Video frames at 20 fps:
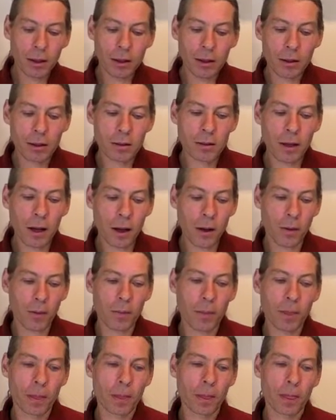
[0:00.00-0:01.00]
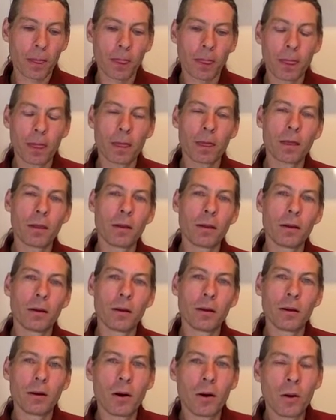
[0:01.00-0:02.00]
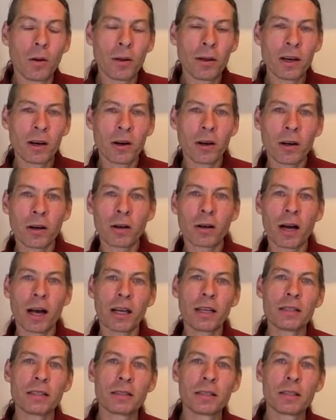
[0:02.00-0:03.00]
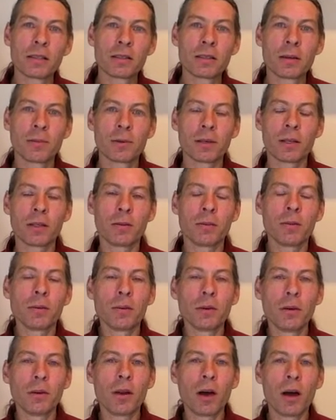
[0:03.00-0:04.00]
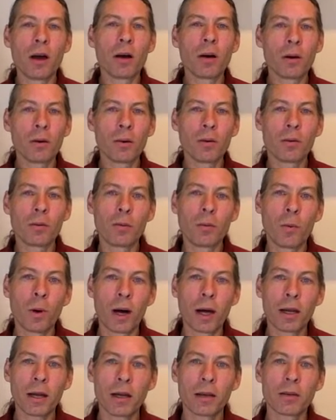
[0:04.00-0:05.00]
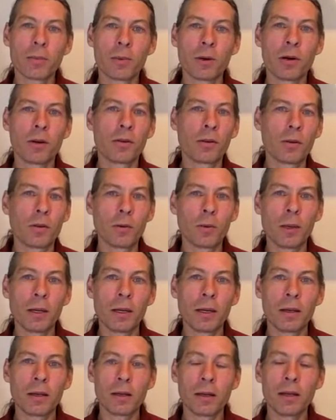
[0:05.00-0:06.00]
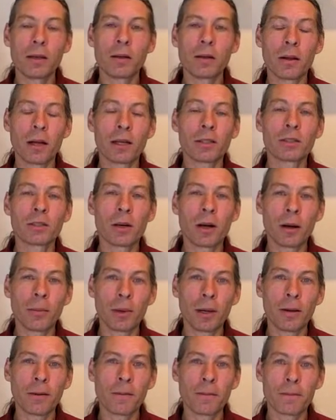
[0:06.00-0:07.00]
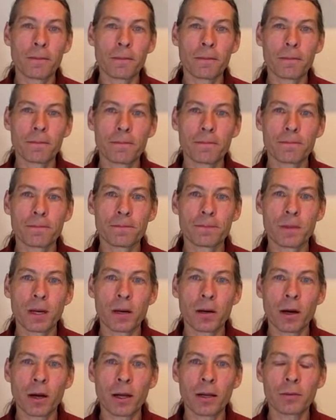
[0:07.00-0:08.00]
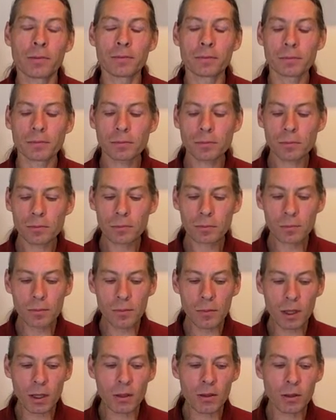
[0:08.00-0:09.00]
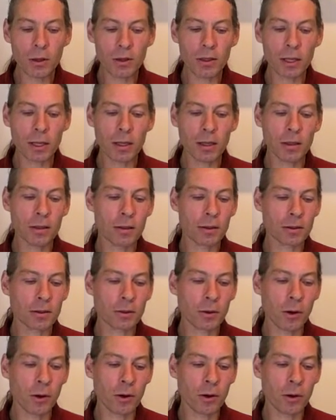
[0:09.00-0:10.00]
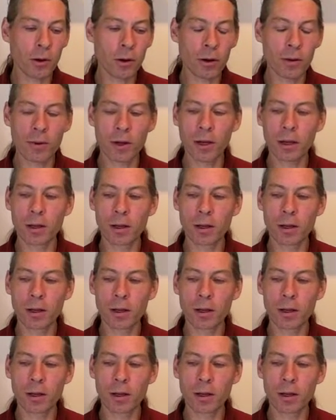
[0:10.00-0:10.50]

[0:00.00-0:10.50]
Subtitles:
So, only our inner guidance system can know what experiences we need to heal that trauma. Alright? So it's a sort of a